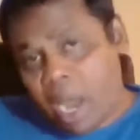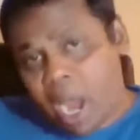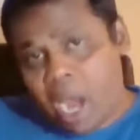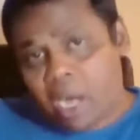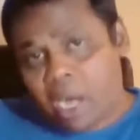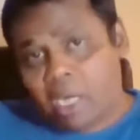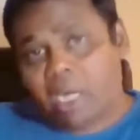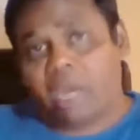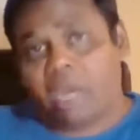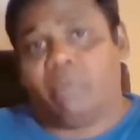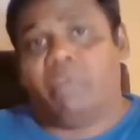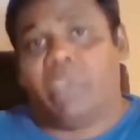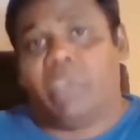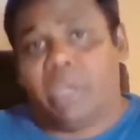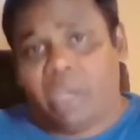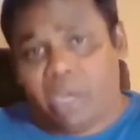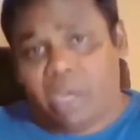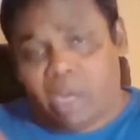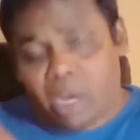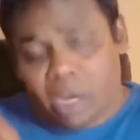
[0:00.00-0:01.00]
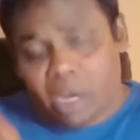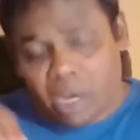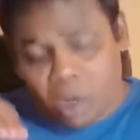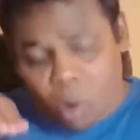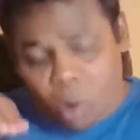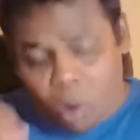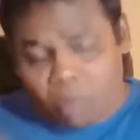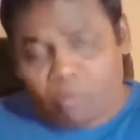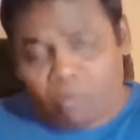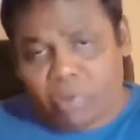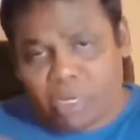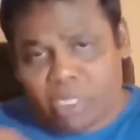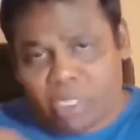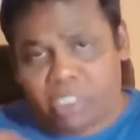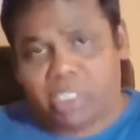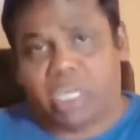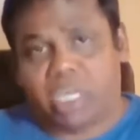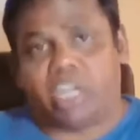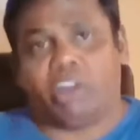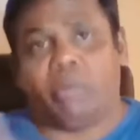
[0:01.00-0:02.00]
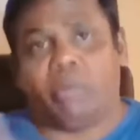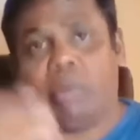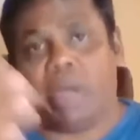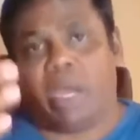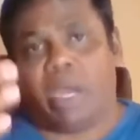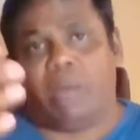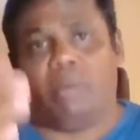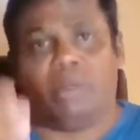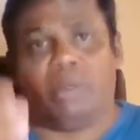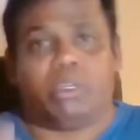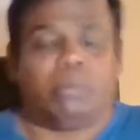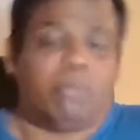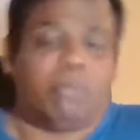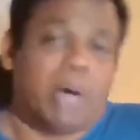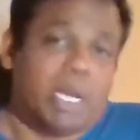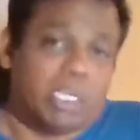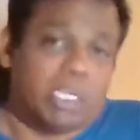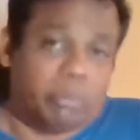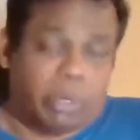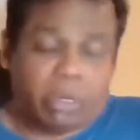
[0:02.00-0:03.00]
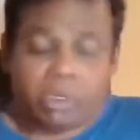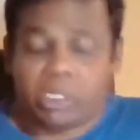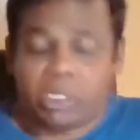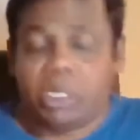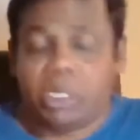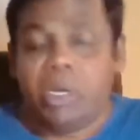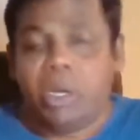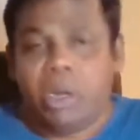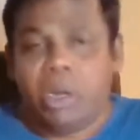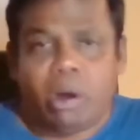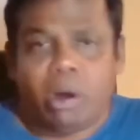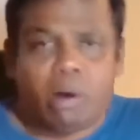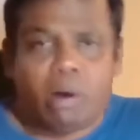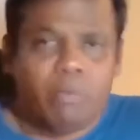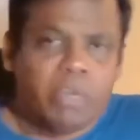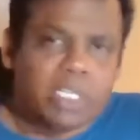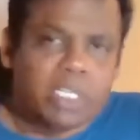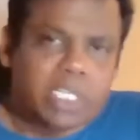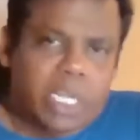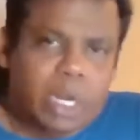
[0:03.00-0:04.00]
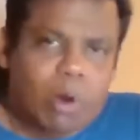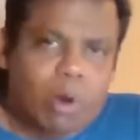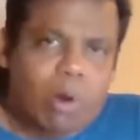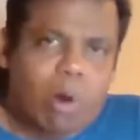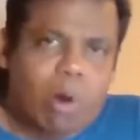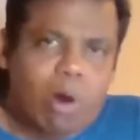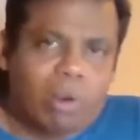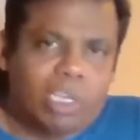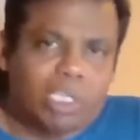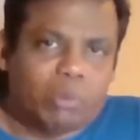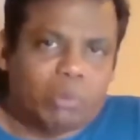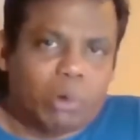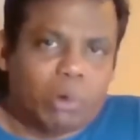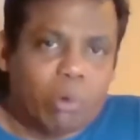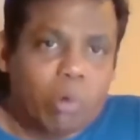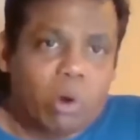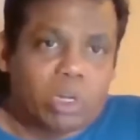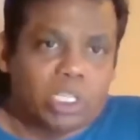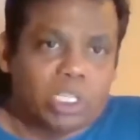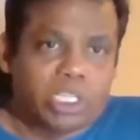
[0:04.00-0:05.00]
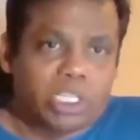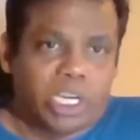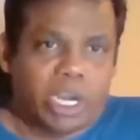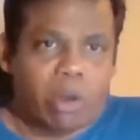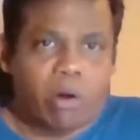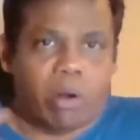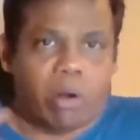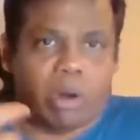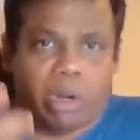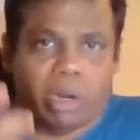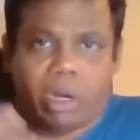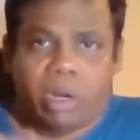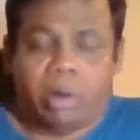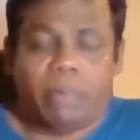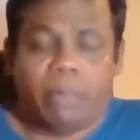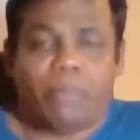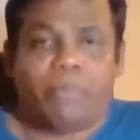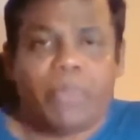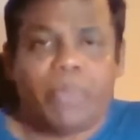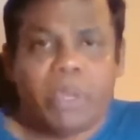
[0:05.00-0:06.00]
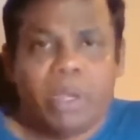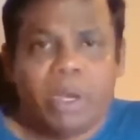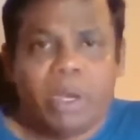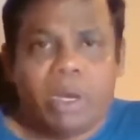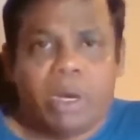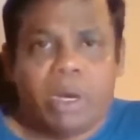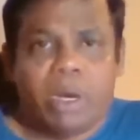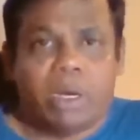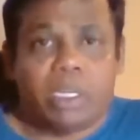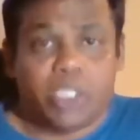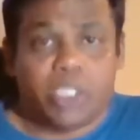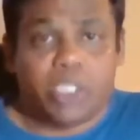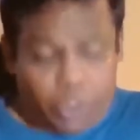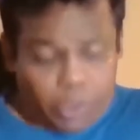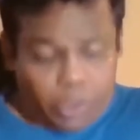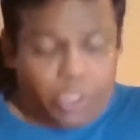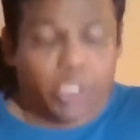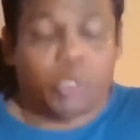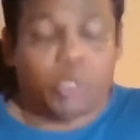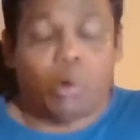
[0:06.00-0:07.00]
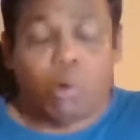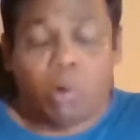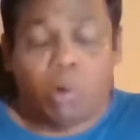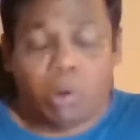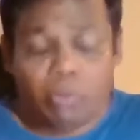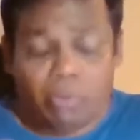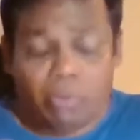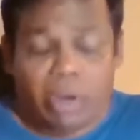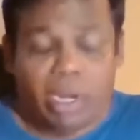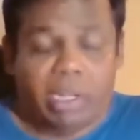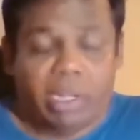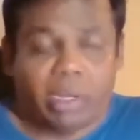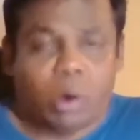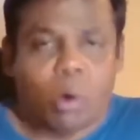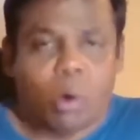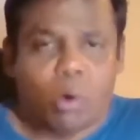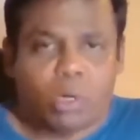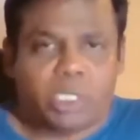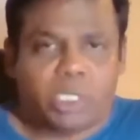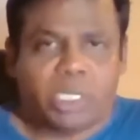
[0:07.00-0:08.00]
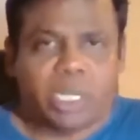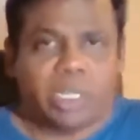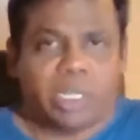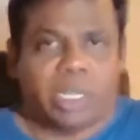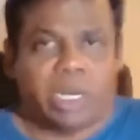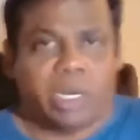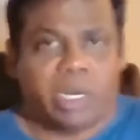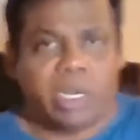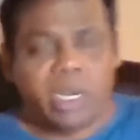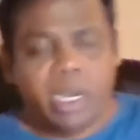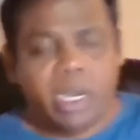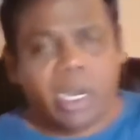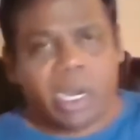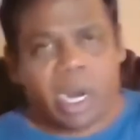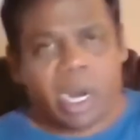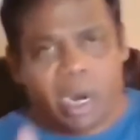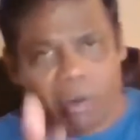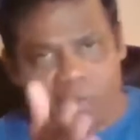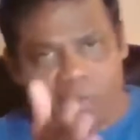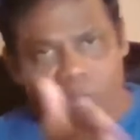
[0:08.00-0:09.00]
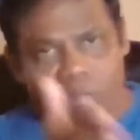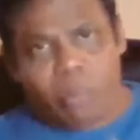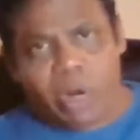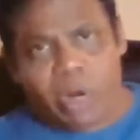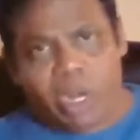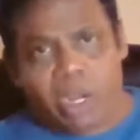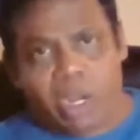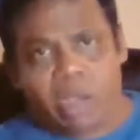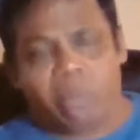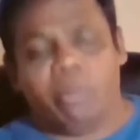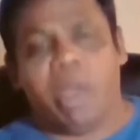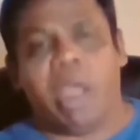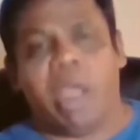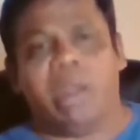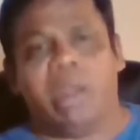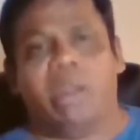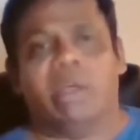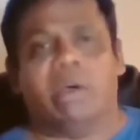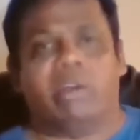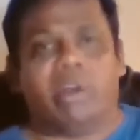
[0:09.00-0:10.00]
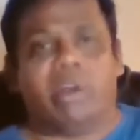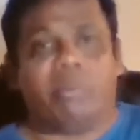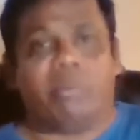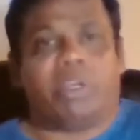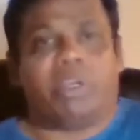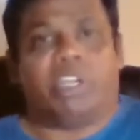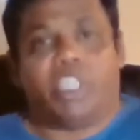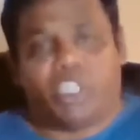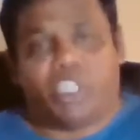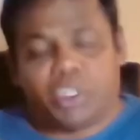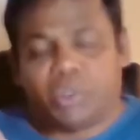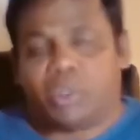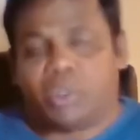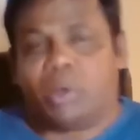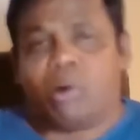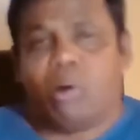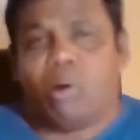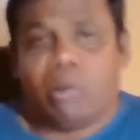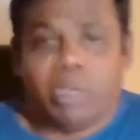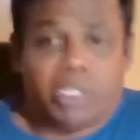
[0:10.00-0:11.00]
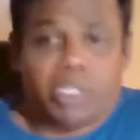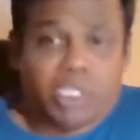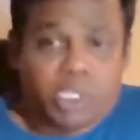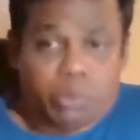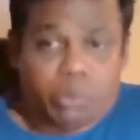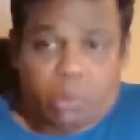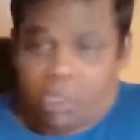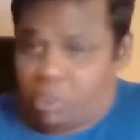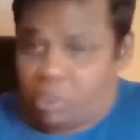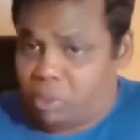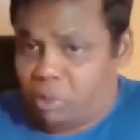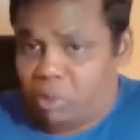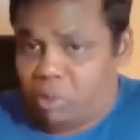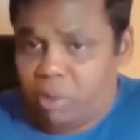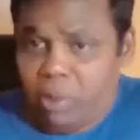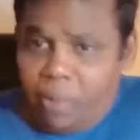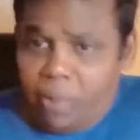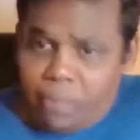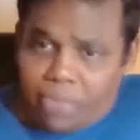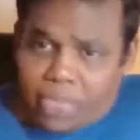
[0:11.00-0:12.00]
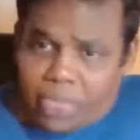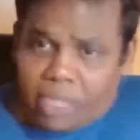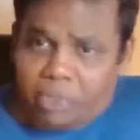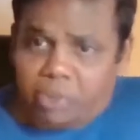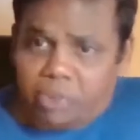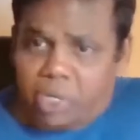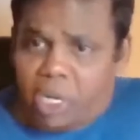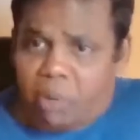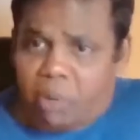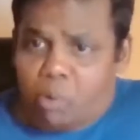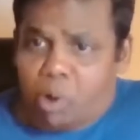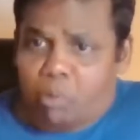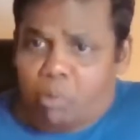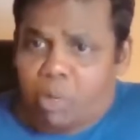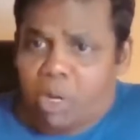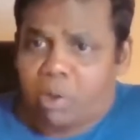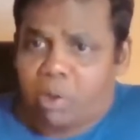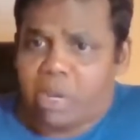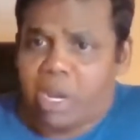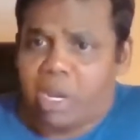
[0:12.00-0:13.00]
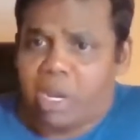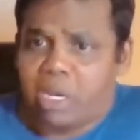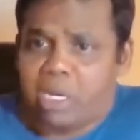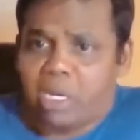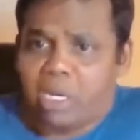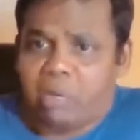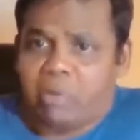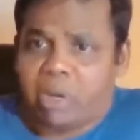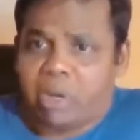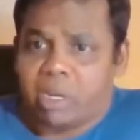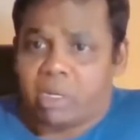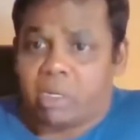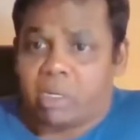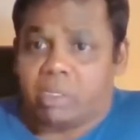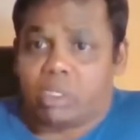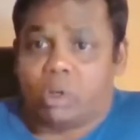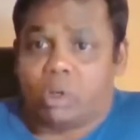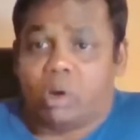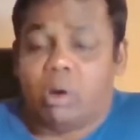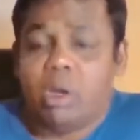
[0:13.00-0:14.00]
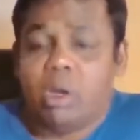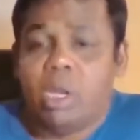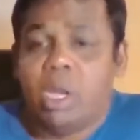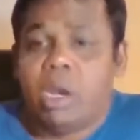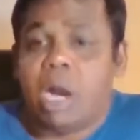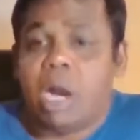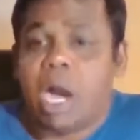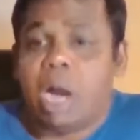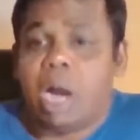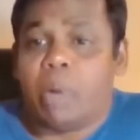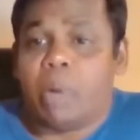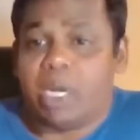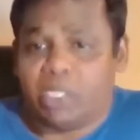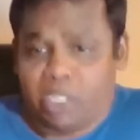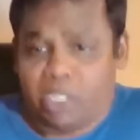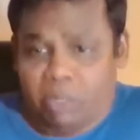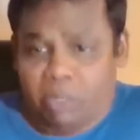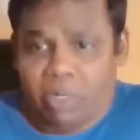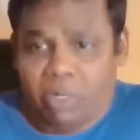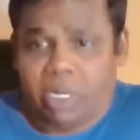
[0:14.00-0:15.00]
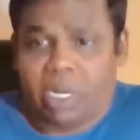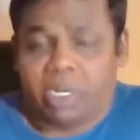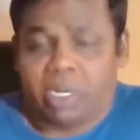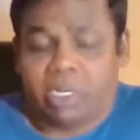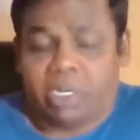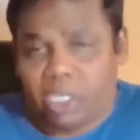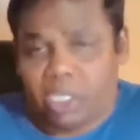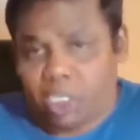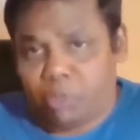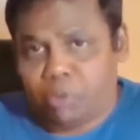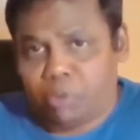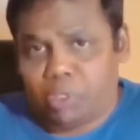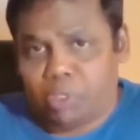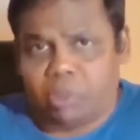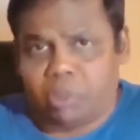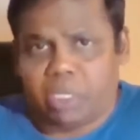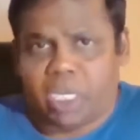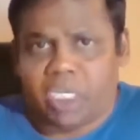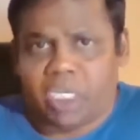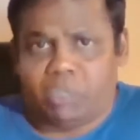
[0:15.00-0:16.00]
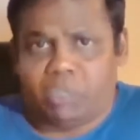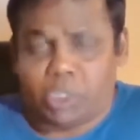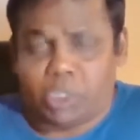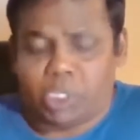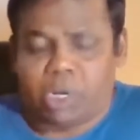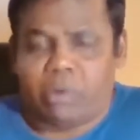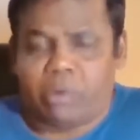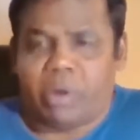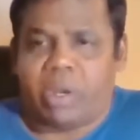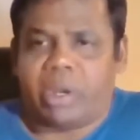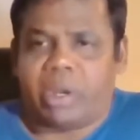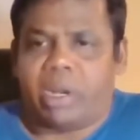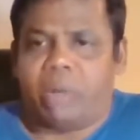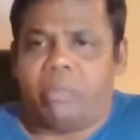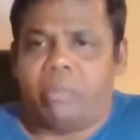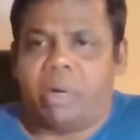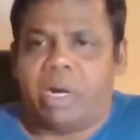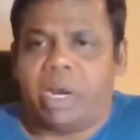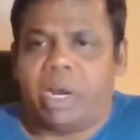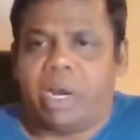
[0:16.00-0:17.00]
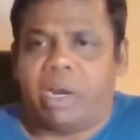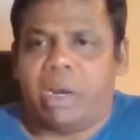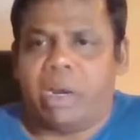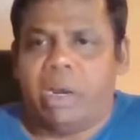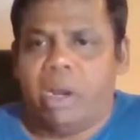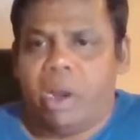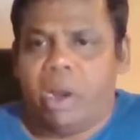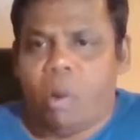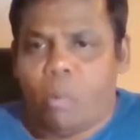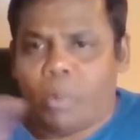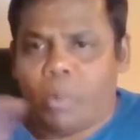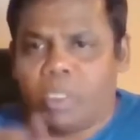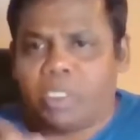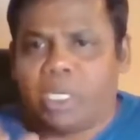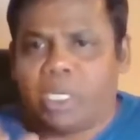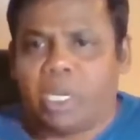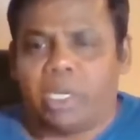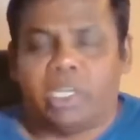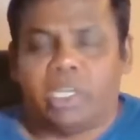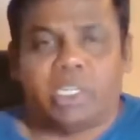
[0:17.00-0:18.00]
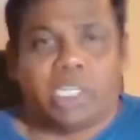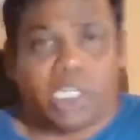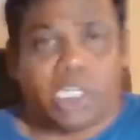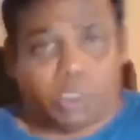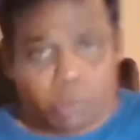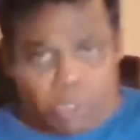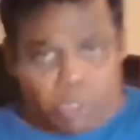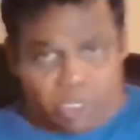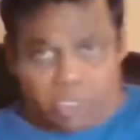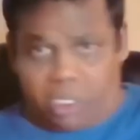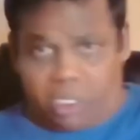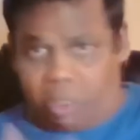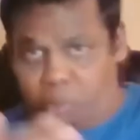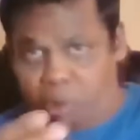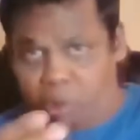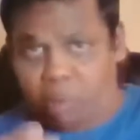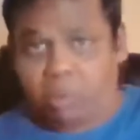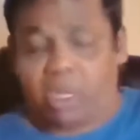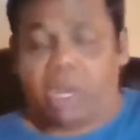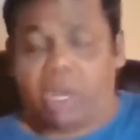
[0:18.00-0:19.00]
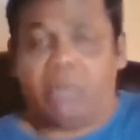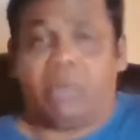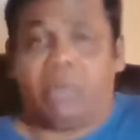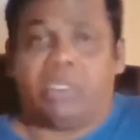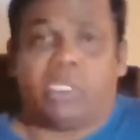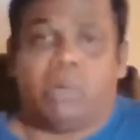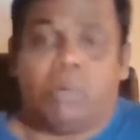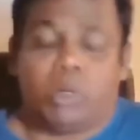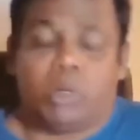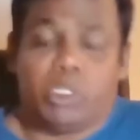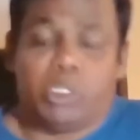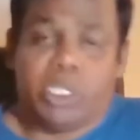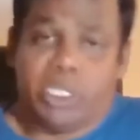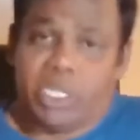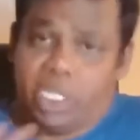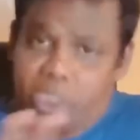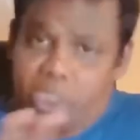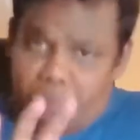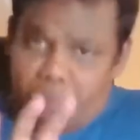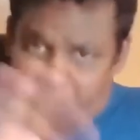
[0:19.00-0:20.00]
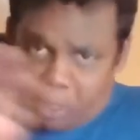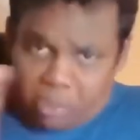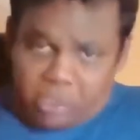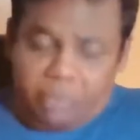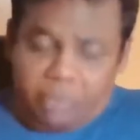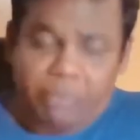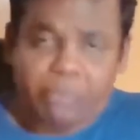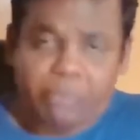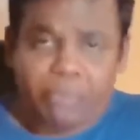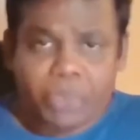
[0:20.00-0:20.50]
and give the uh, confidence that you'll be able to pass, because obviously no college would want to take on um, uh, students who will fail the course and then kind of bring a bad uh, reputation to the college as well. So that's really what we're looking at, uh, Venkata. So uh, my team will get in touch with you. Thanks for sharing your number. And once they get in touch with you, they'll probably give you some more details, because